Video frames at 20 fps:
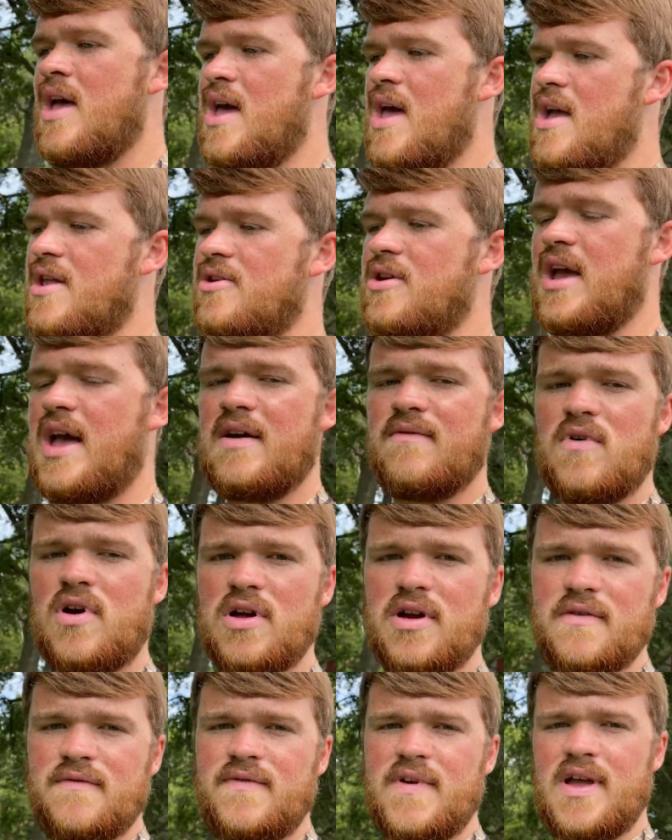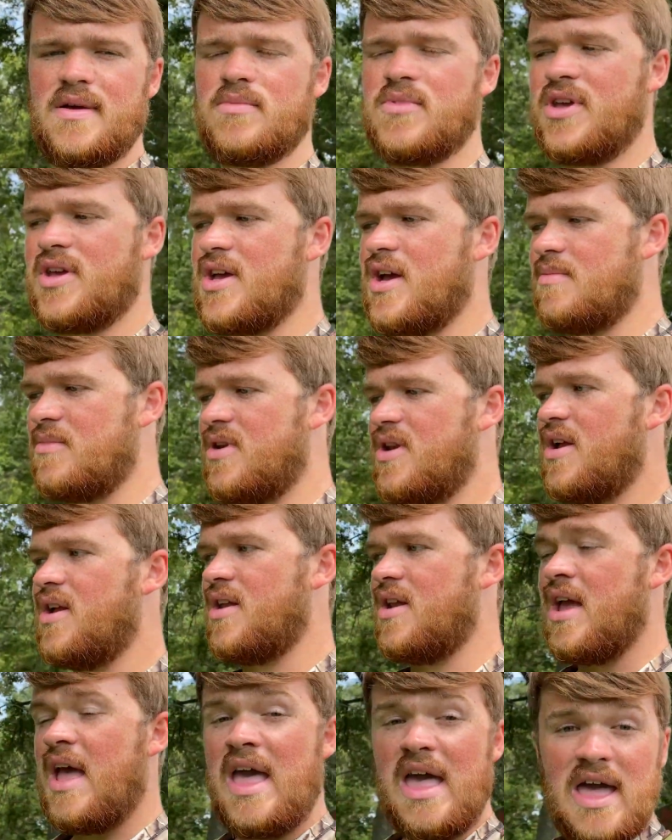and you have all your family coming
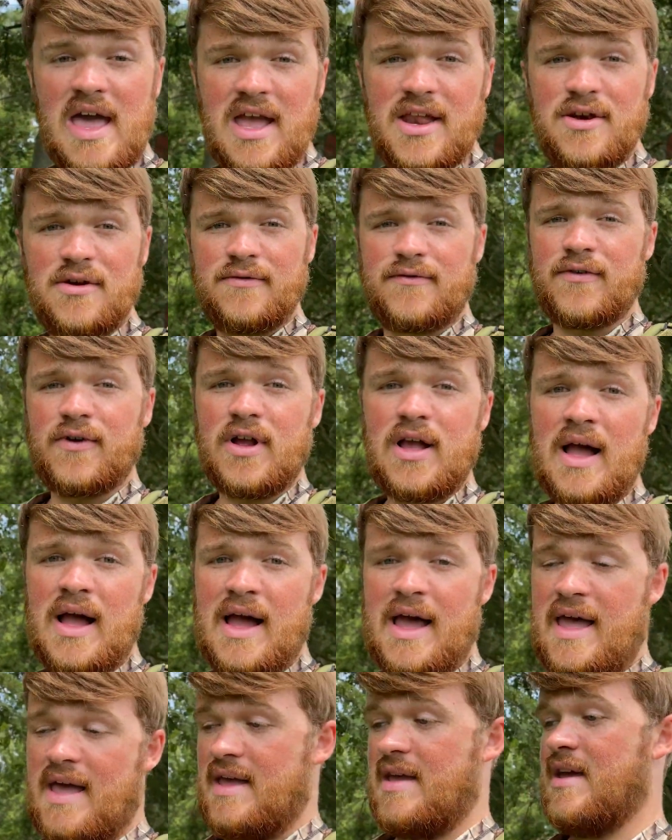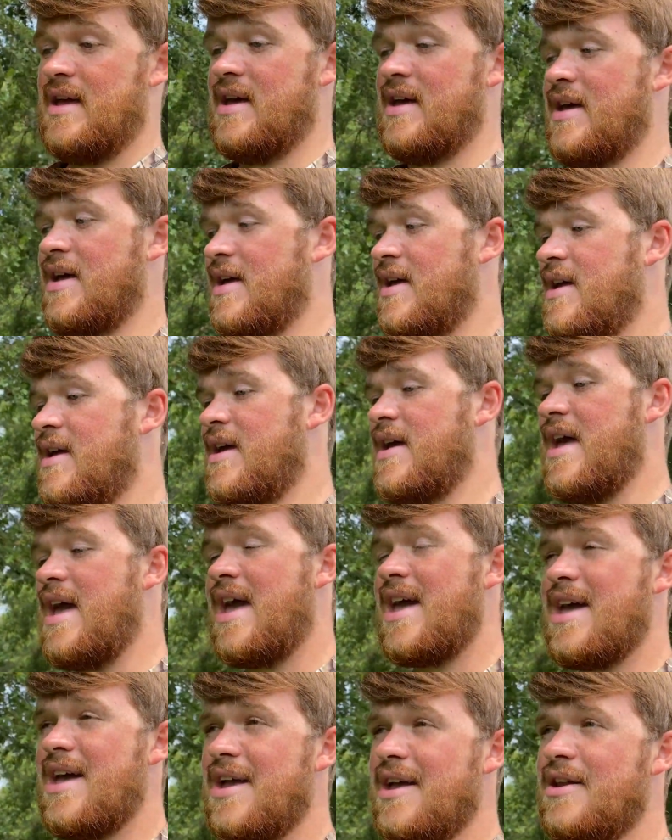in and you forgot,
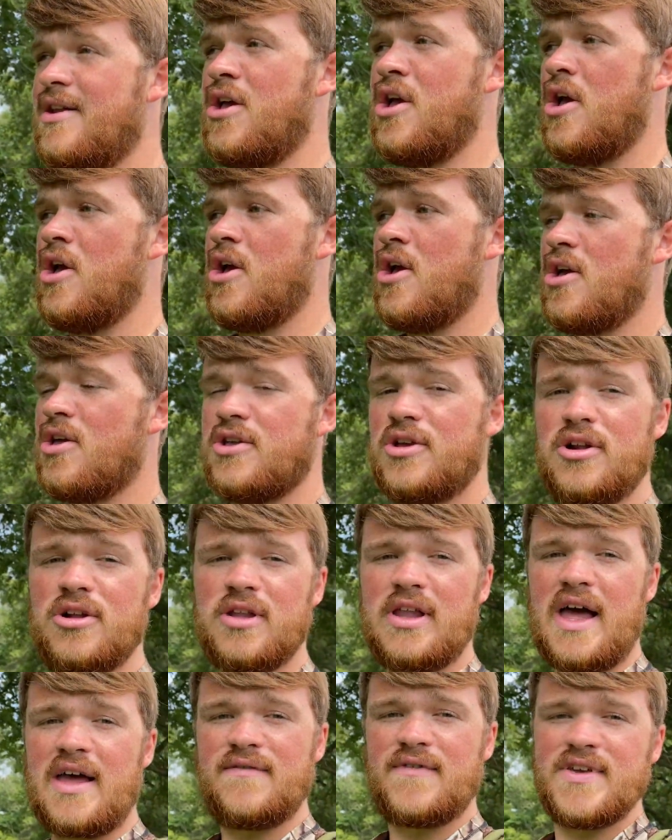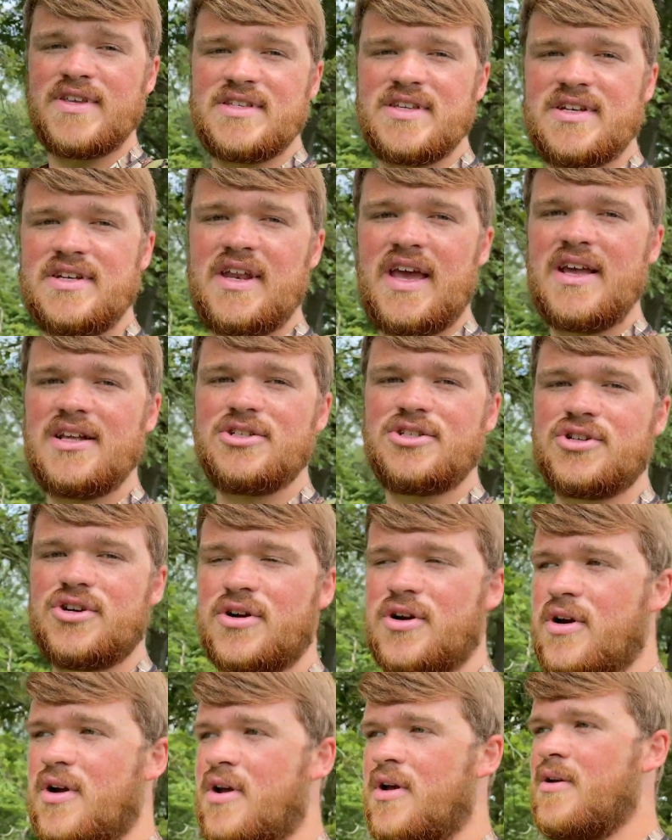and your life is in
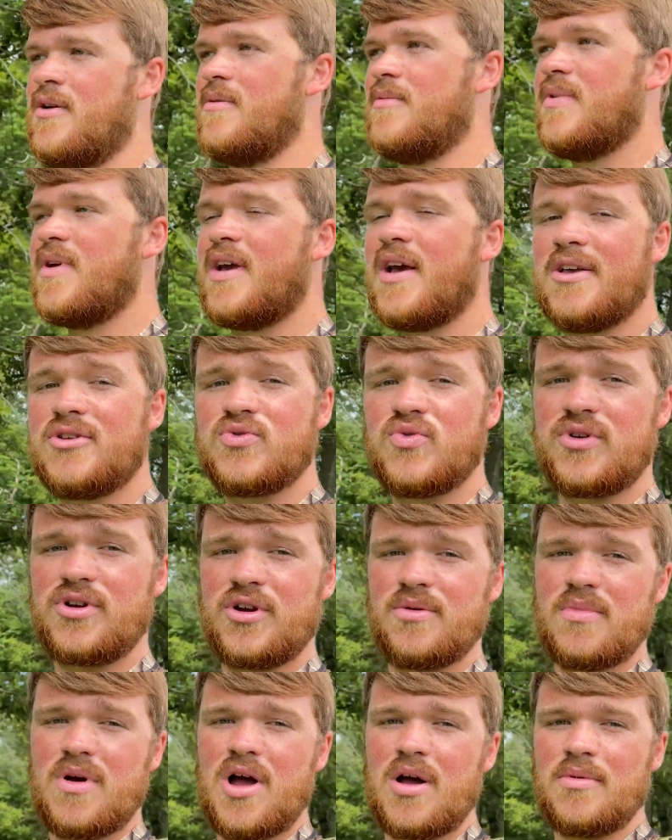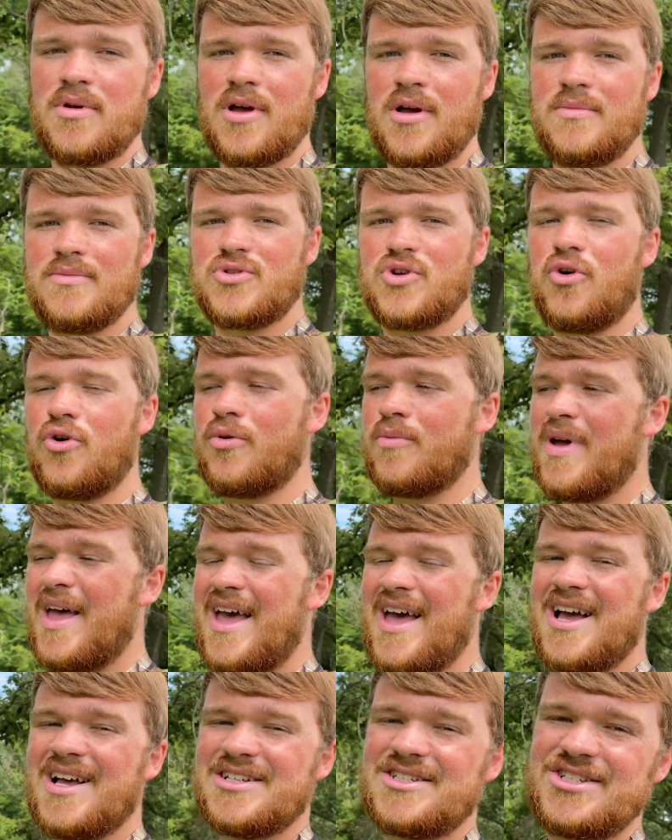danger because when your mom comes home,
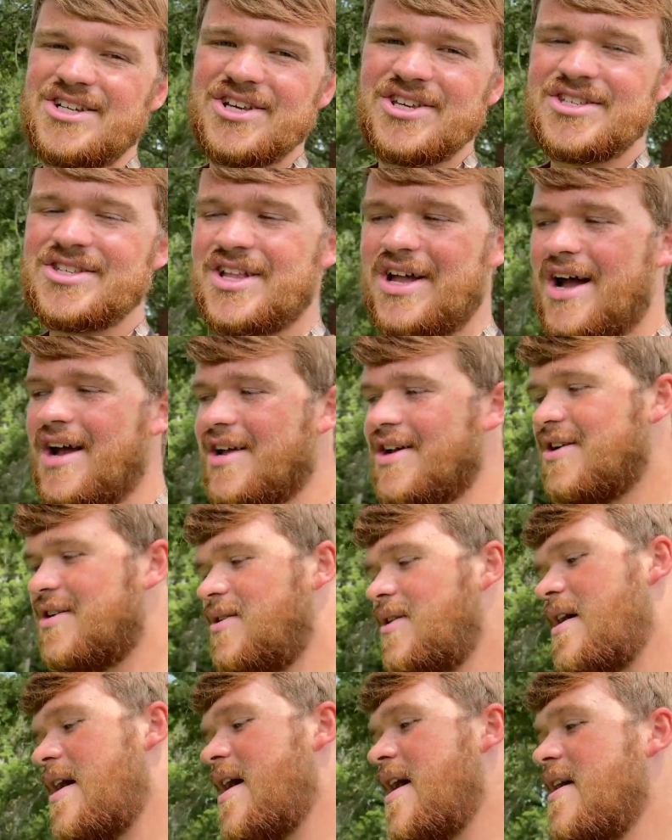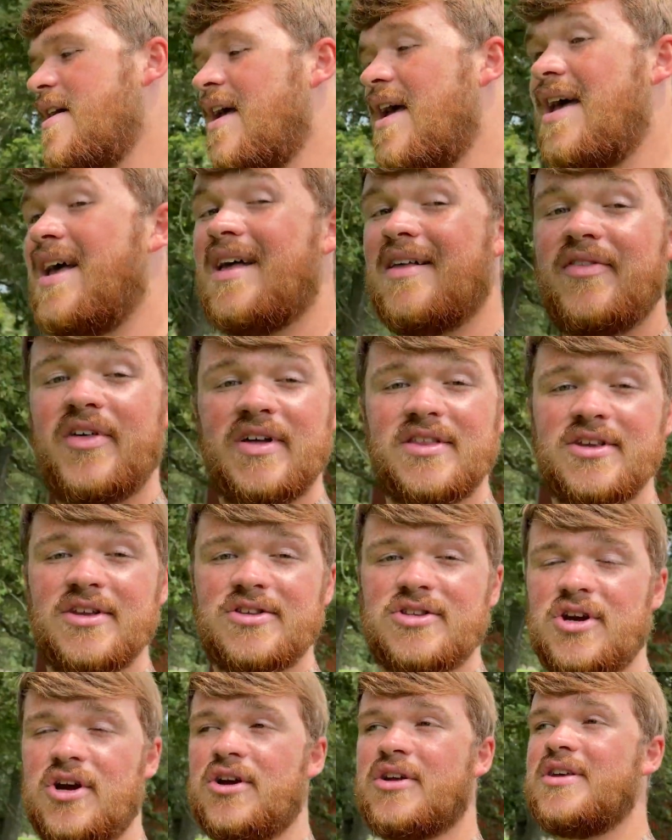she is not gonna like that the
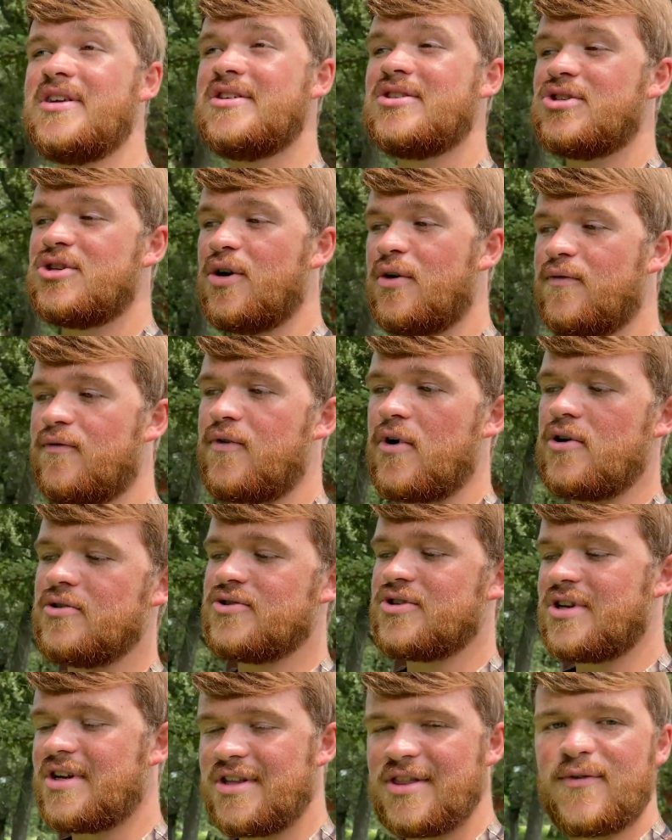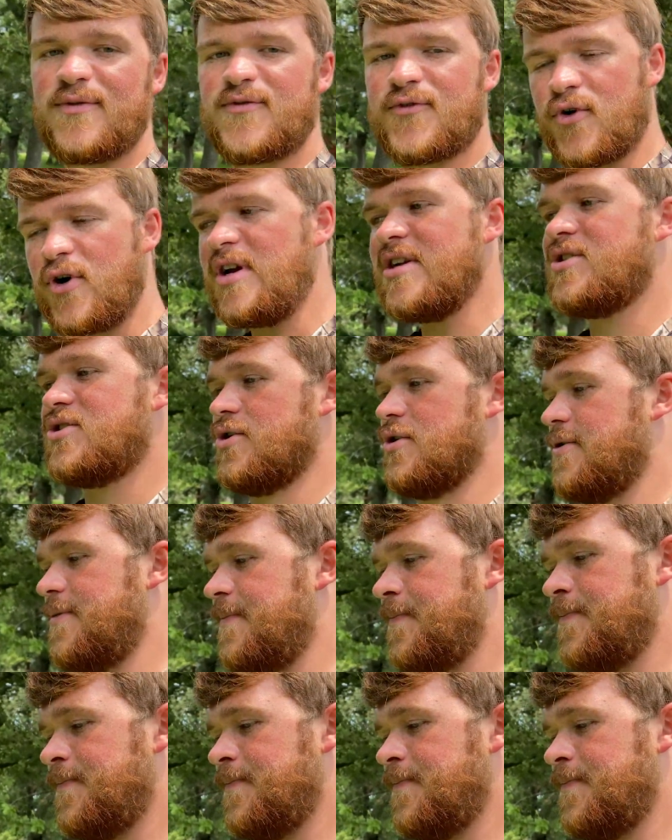turkey is still frozen in the freezer.